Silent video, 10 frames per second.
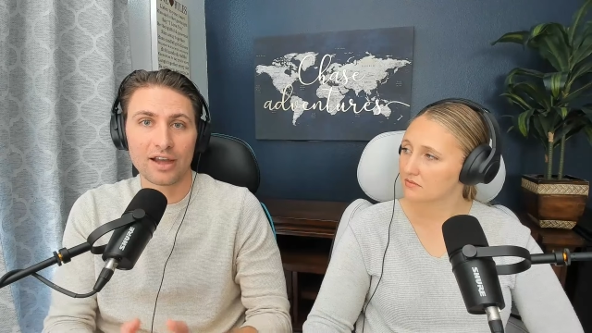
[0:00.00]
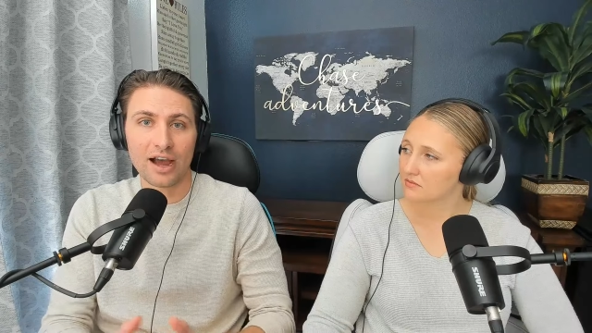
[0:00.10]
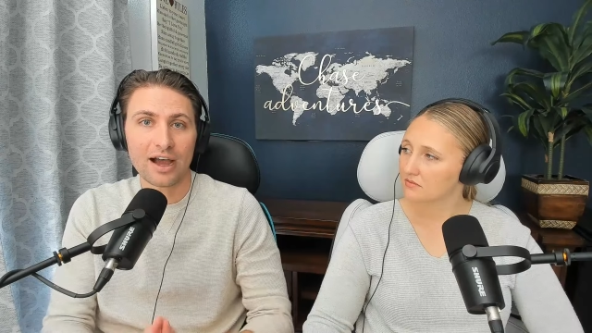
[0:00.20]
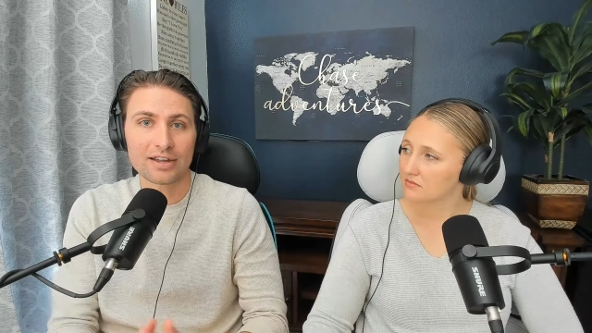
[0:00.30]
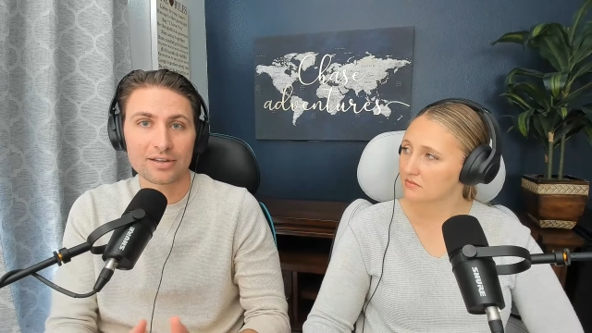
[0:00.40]

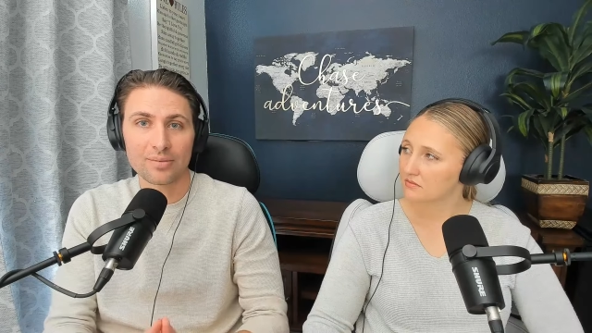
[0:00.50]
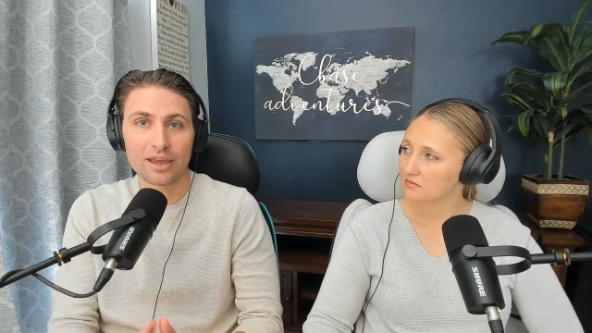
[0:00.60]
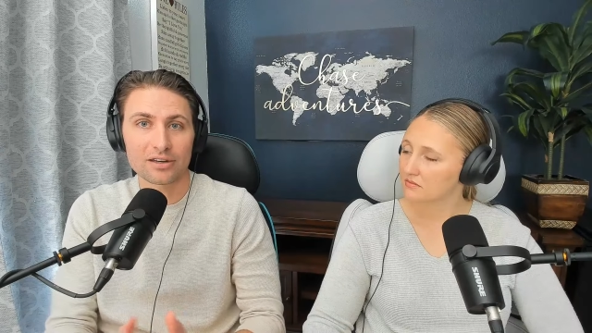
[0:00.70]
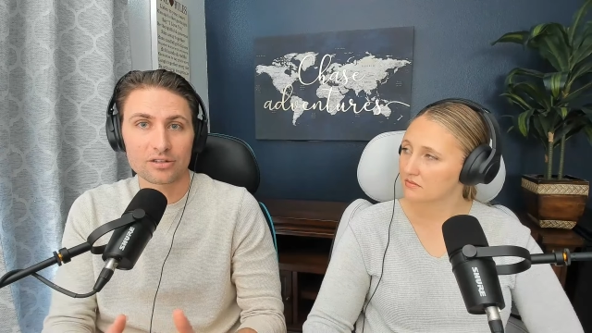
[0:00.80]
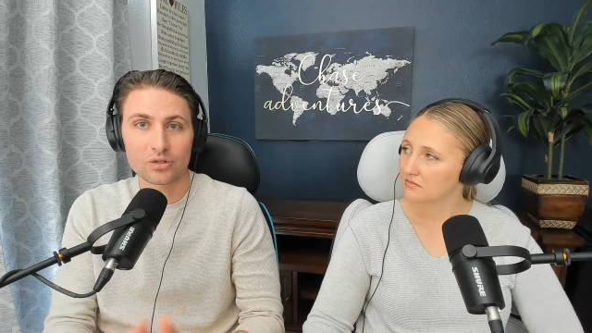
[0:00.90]
Speaker 1: high
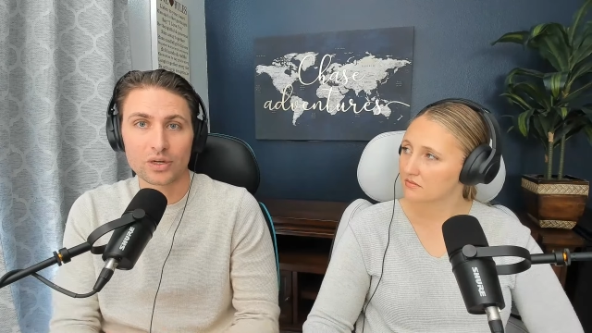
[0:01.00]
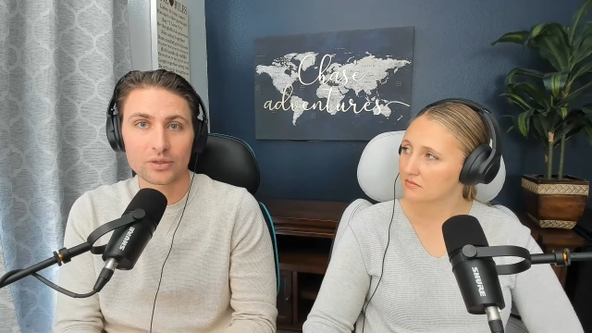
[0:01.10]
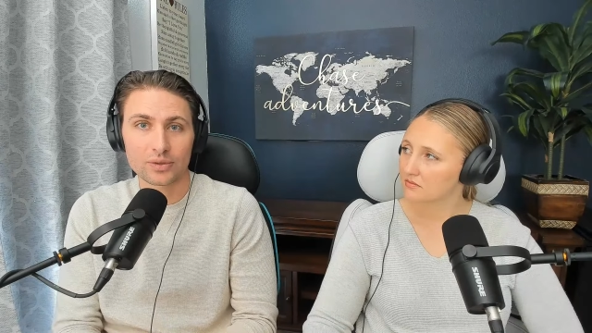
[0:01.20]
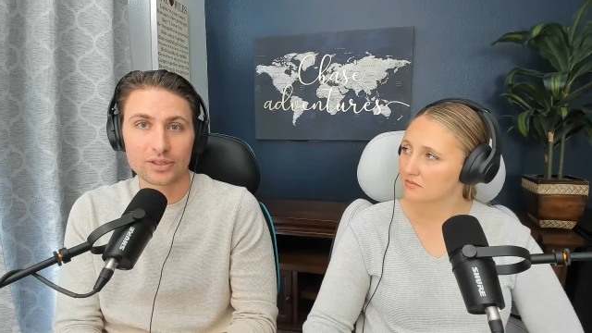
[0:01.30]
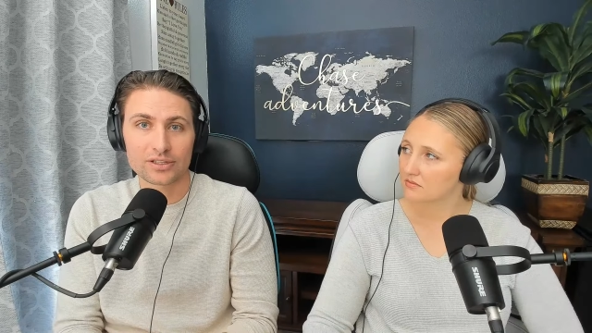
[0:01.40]
demand
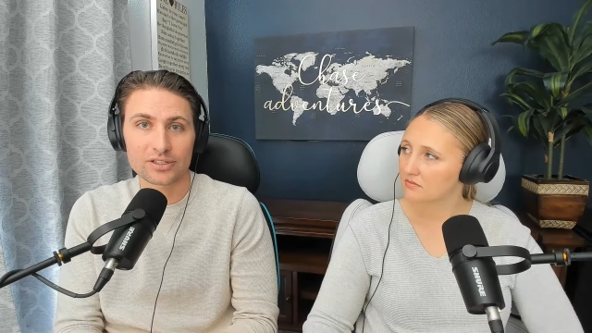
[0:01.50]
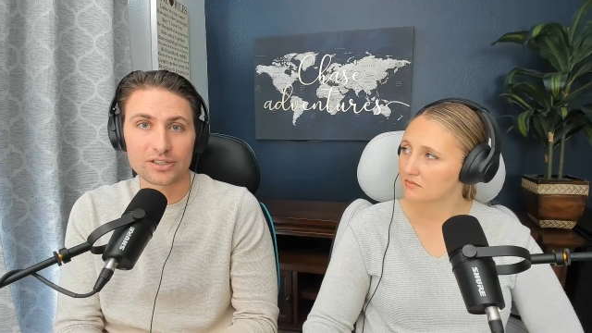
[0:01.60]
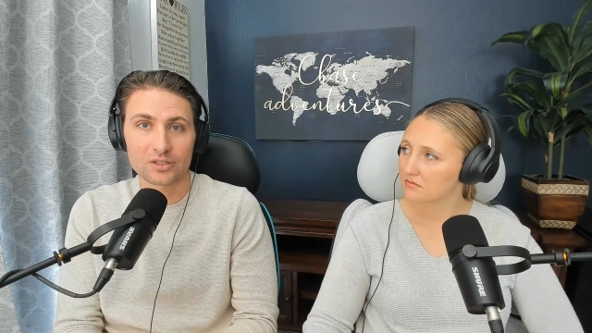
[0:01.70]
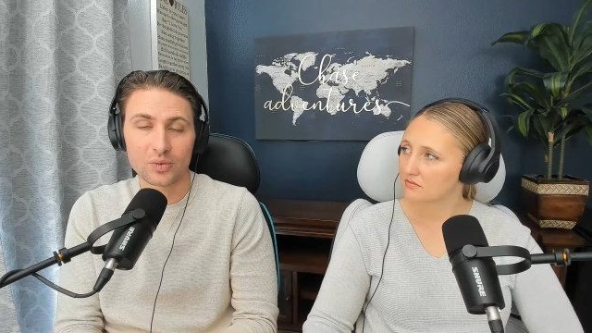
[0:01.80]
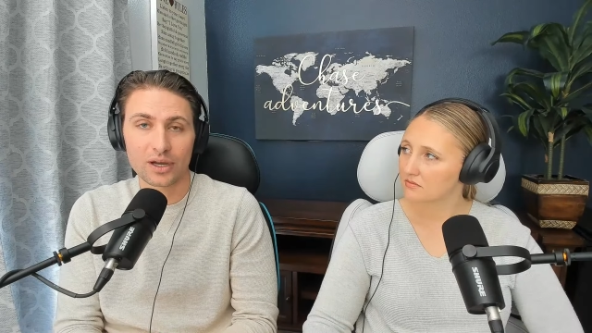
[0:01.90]
strict religion
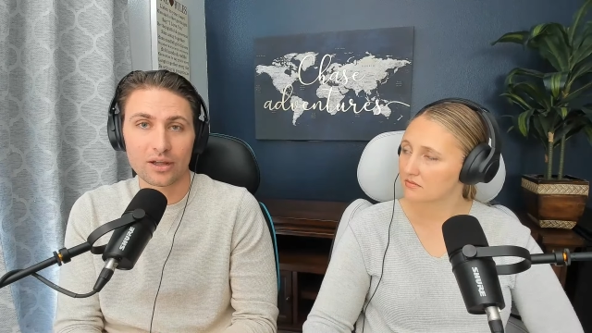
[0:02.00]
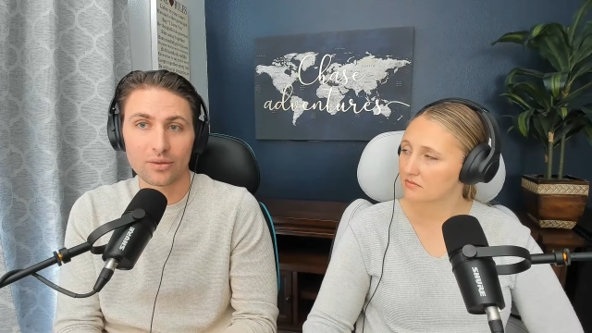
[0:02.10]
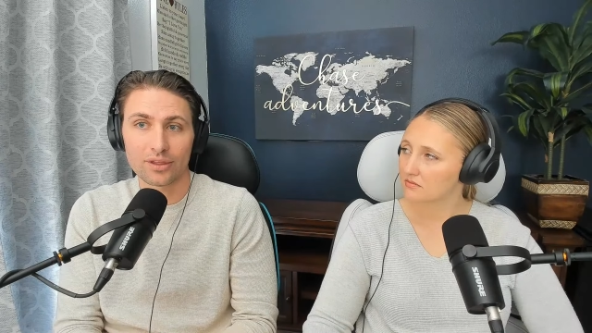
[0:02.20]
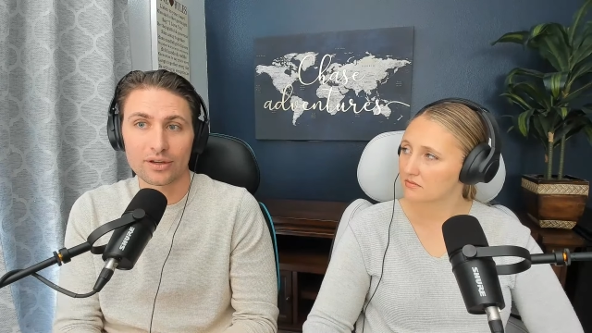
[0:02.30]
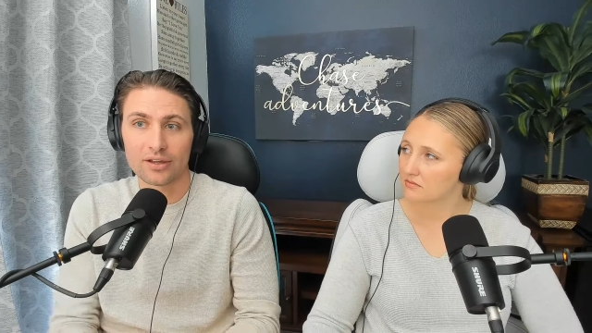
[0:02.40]
as well,
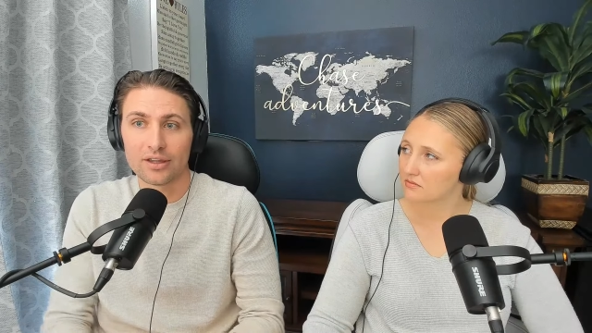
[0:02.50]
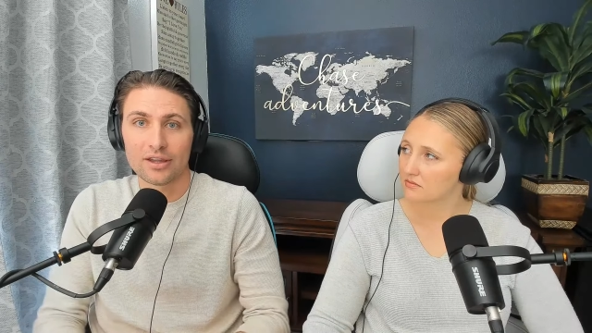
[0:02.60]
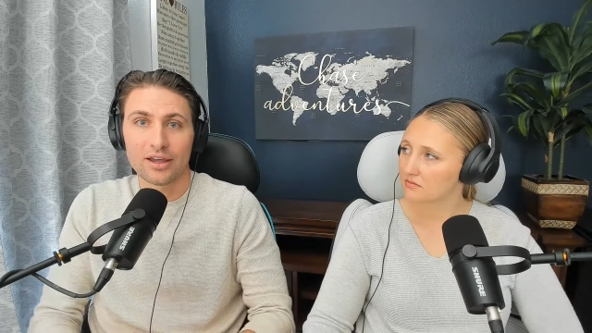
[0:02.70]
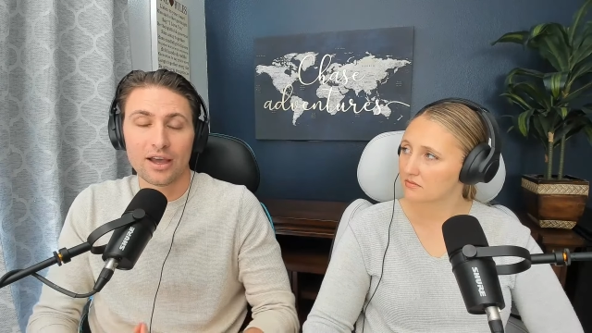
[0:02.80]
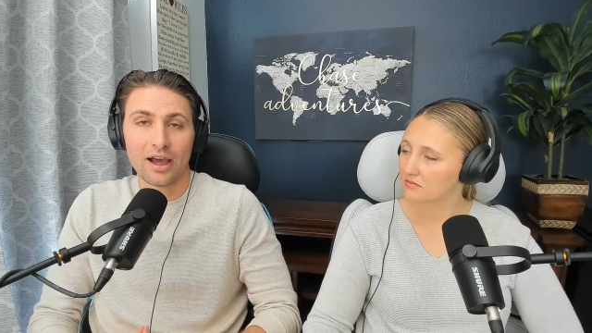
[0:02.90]
that
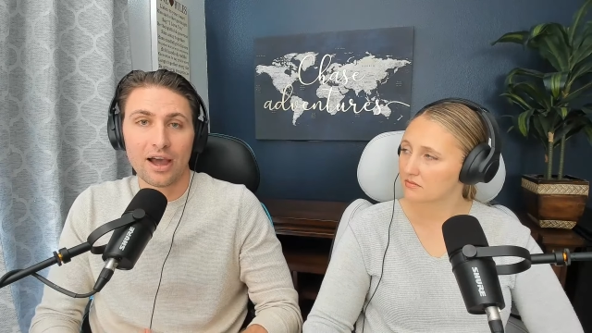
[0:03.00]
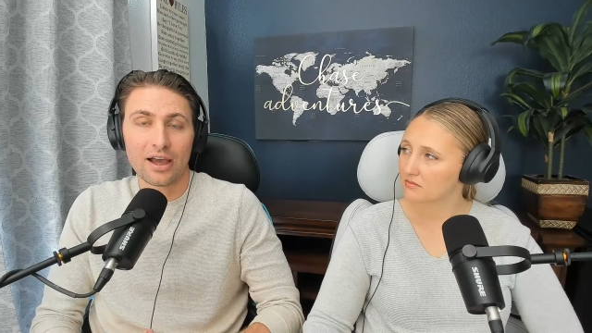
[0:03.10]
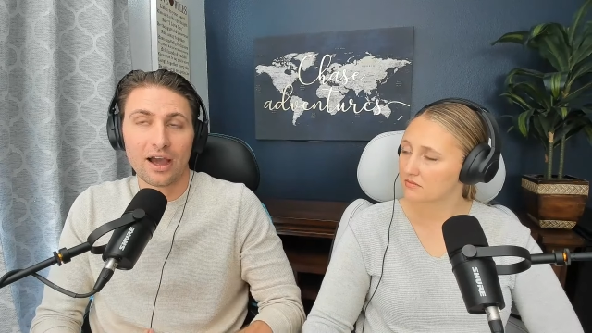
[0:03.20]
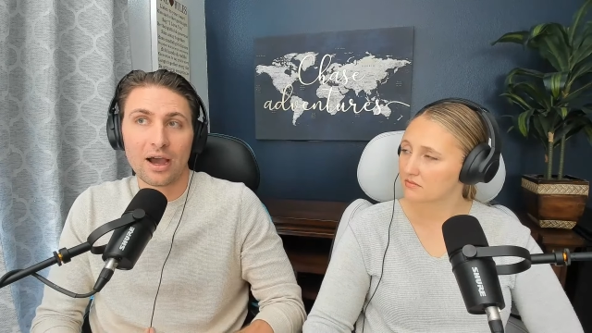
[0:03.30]
I,